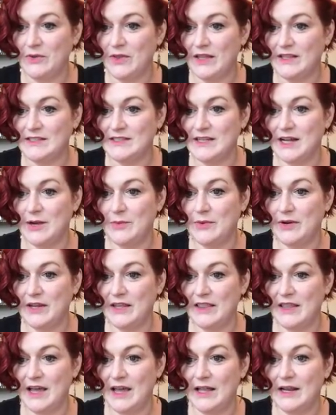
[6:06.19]
That's not
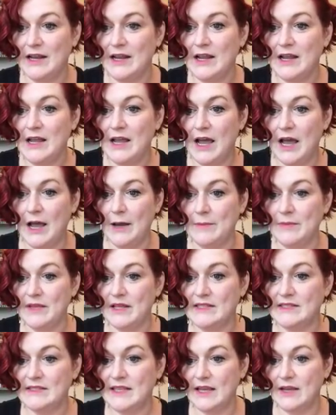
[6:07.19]
wanting that. Um,
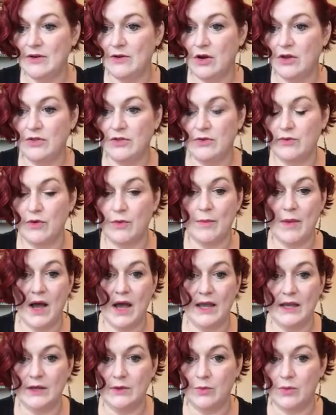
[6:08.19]
let's say on the
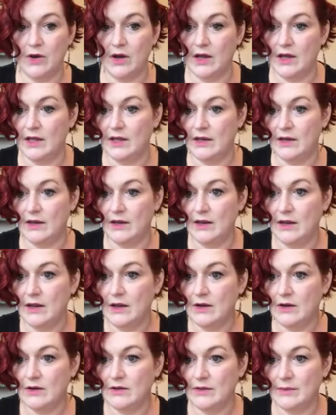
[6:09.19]
remind one,
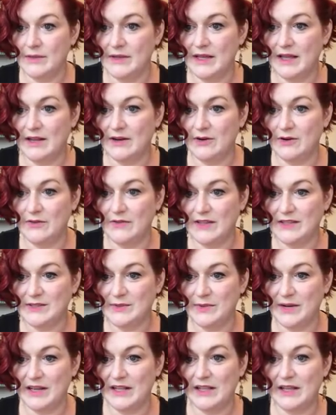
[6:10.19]
I, mean, I don't know if that's the
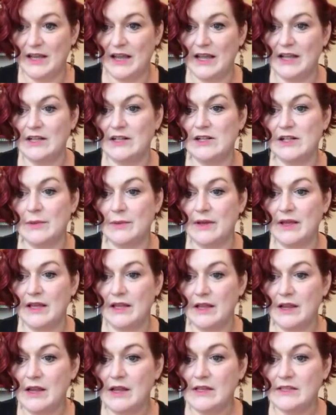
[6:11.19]
one I clicked. I can click.
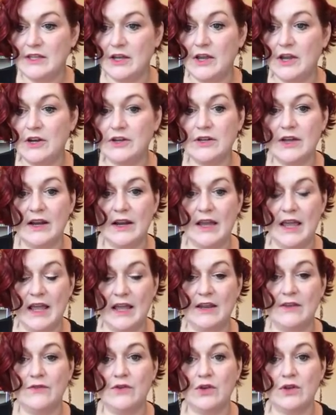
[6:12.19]
So here
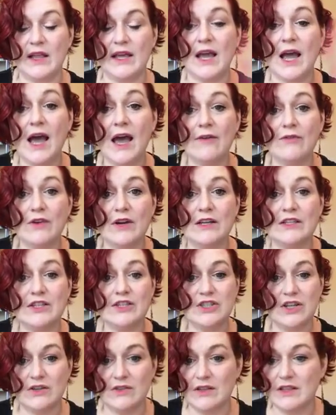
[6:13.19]
again, if you're like, oh, I forgot to
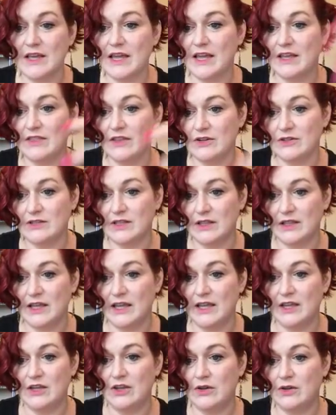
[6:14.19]
share the link, there's the
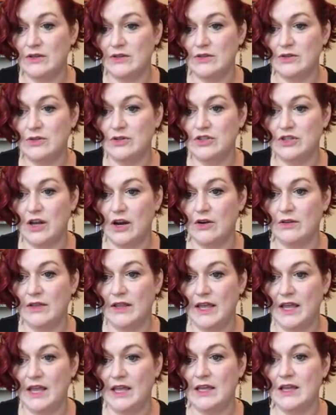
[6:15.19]
link. You can do share
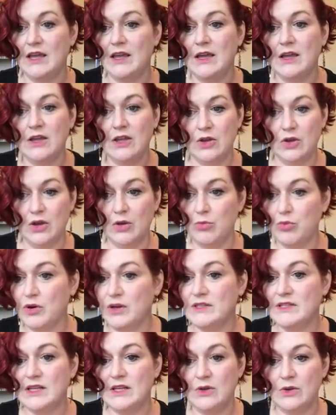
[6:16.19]
link. You can
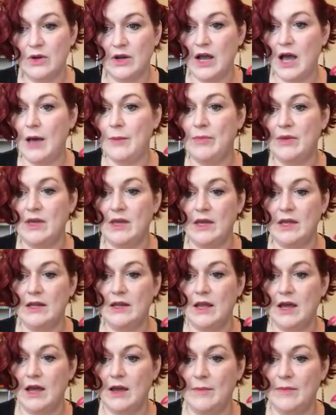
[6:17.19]
print it. You can copy it
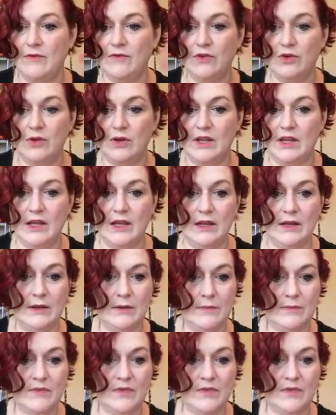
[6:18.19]
um, if you need.